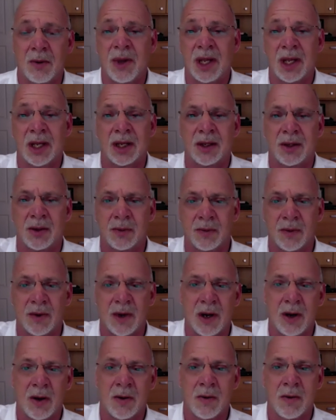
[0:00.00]
We could
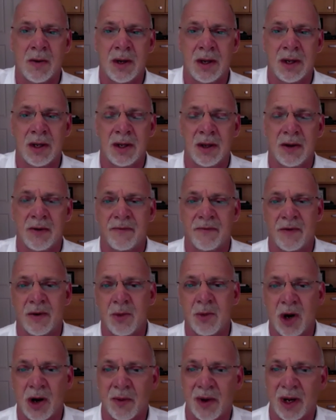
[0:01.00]
grow
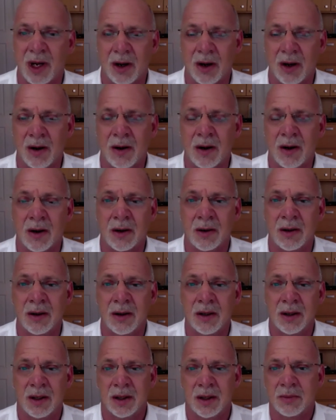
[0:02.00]
from where we
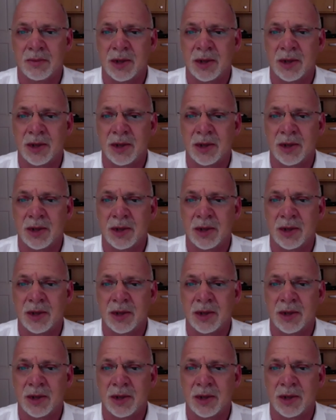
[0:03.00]
are,